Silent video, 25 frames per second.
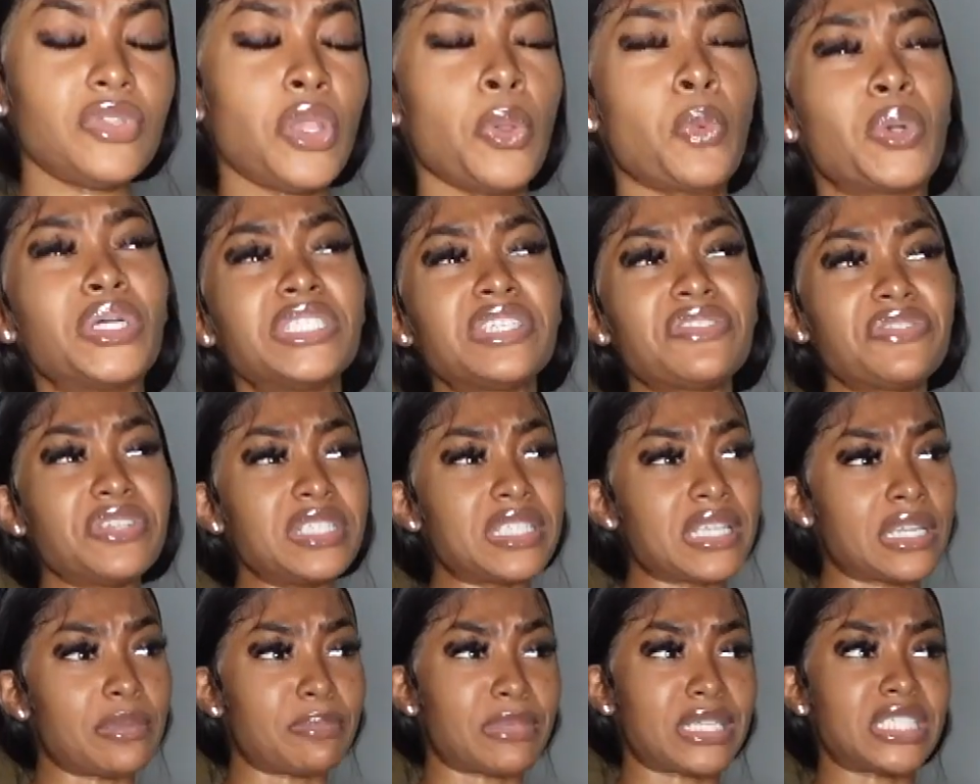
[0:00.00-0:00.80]
once I feel
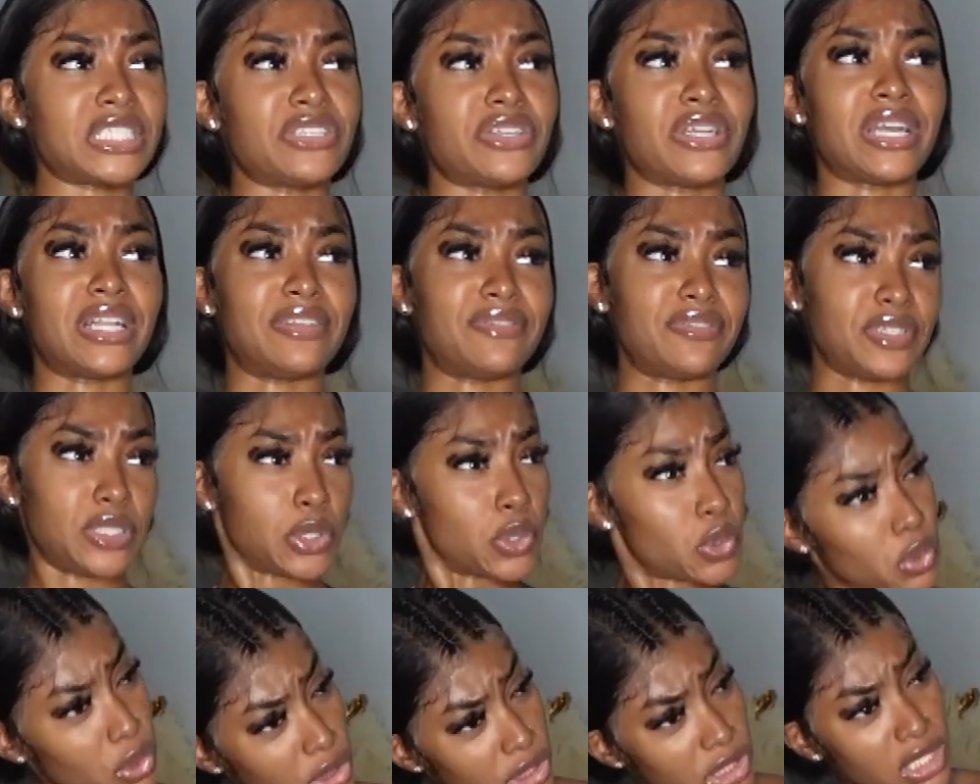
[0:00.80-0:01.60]
that the material is
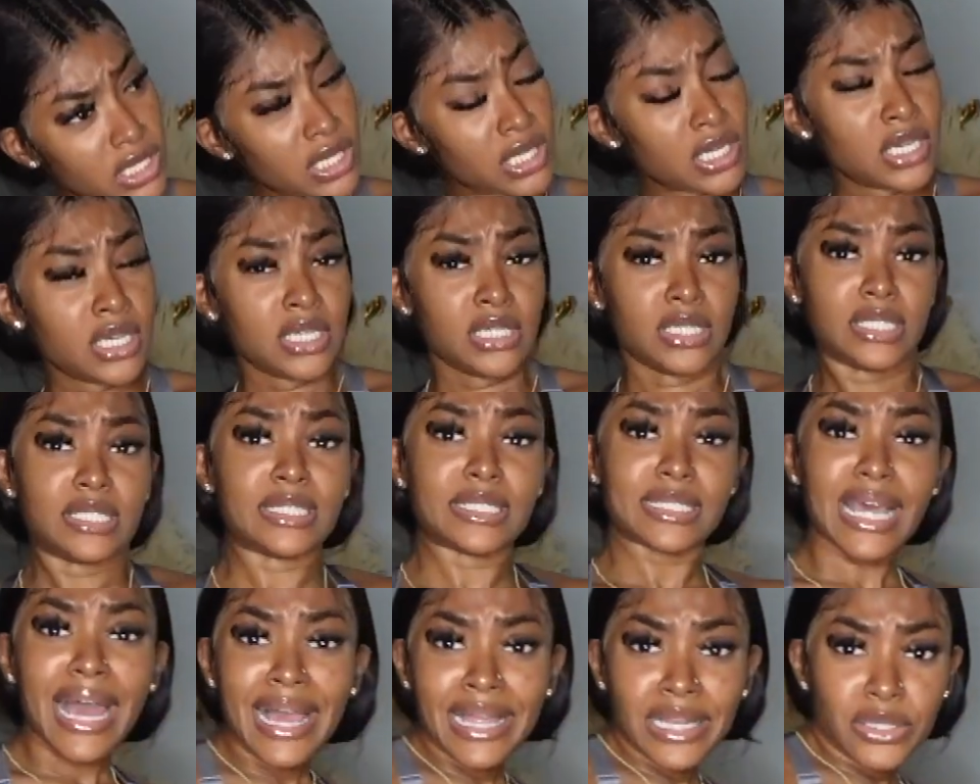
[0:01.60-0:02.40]
good, the
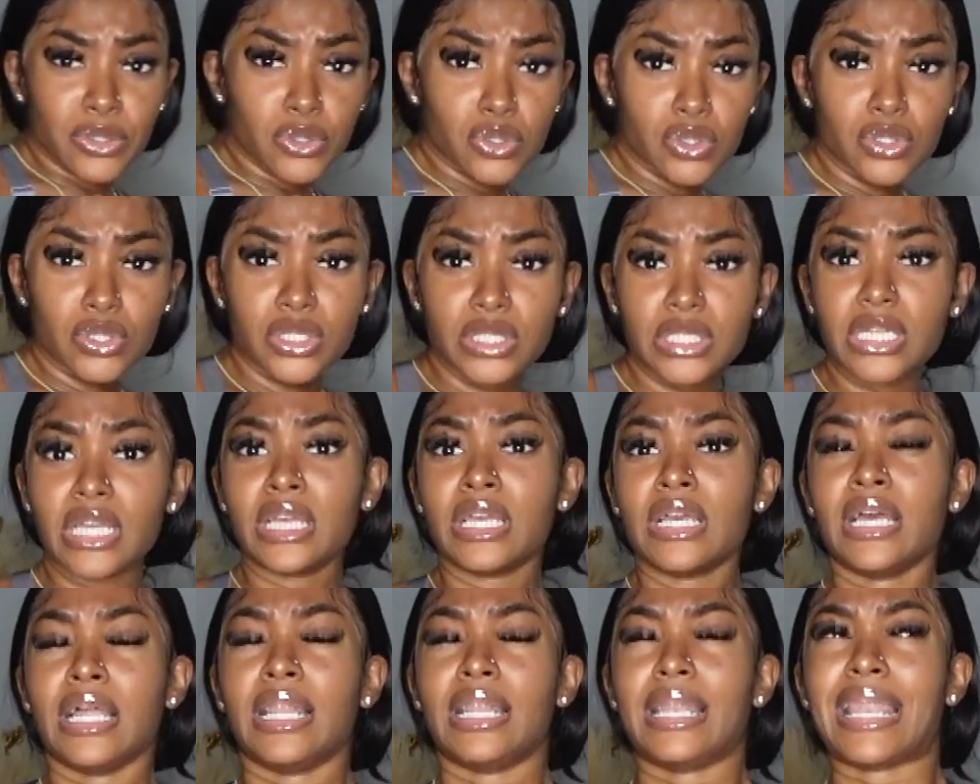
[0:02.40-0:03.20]
style look good
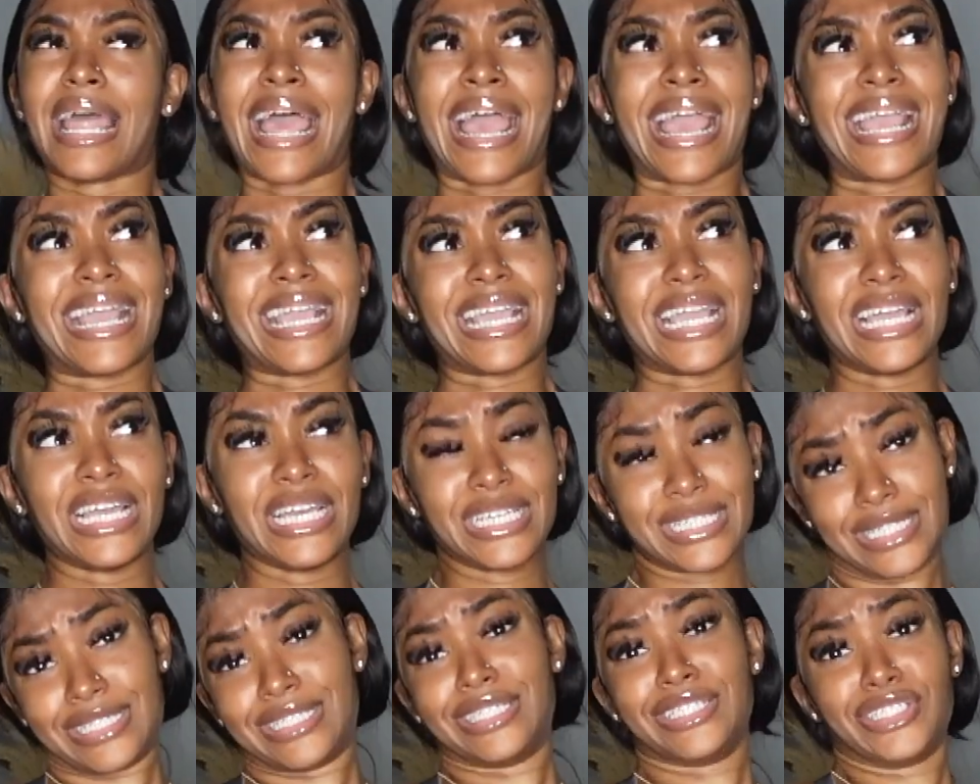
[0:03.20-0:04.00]
like
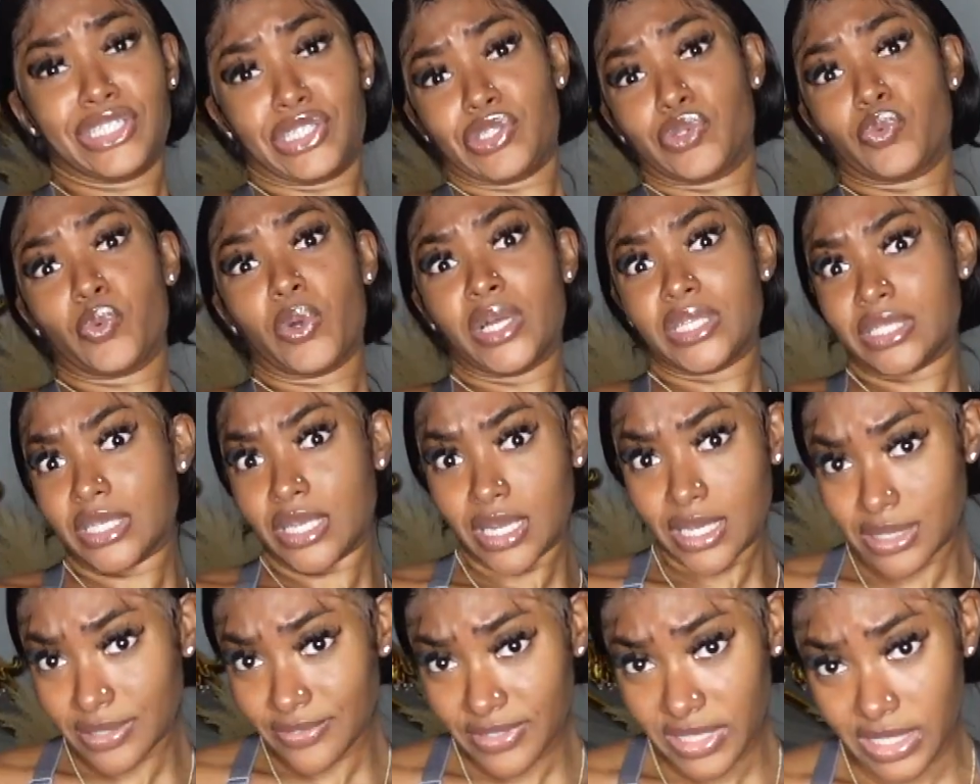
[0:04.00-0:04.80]
you just want a
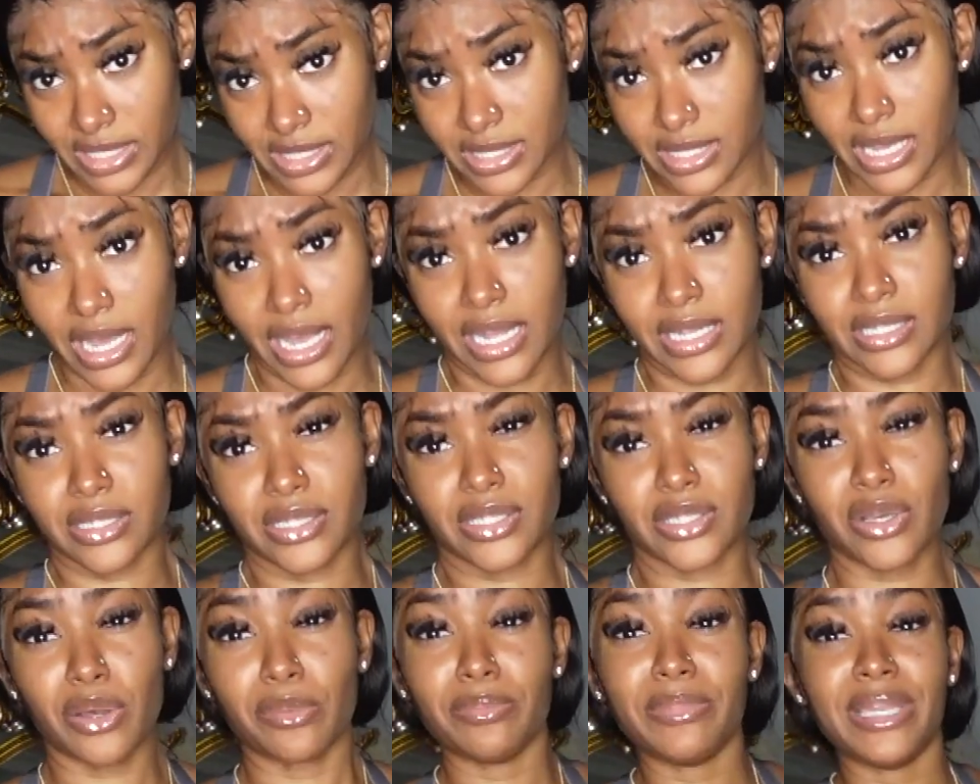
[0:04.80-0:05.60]
lot of it and
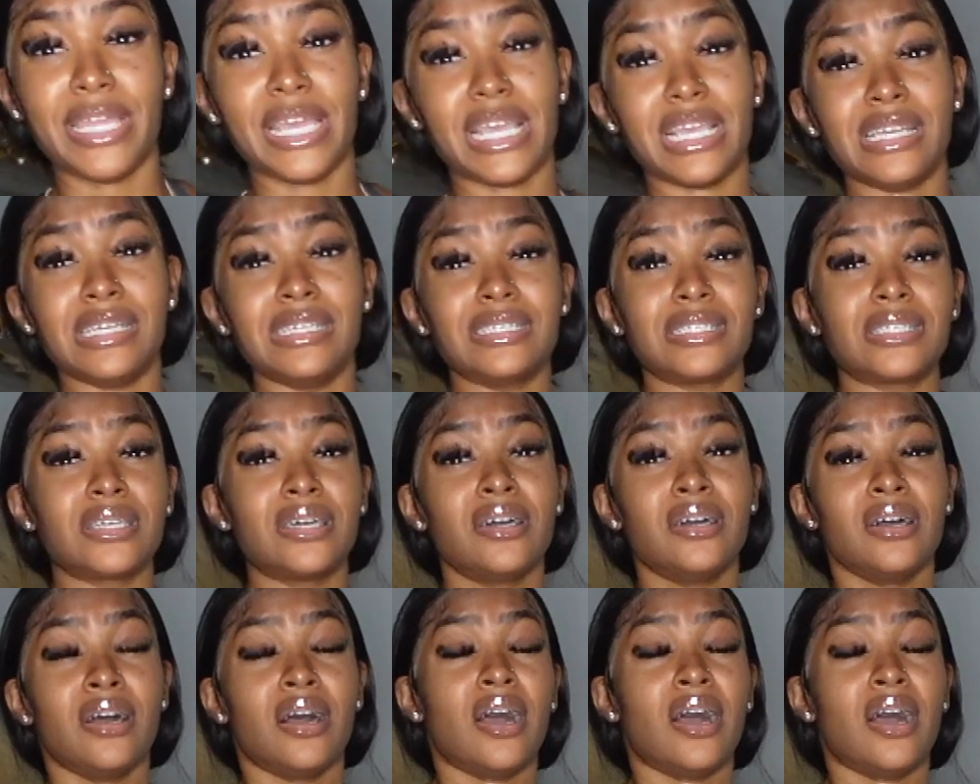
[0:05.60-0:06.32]
some days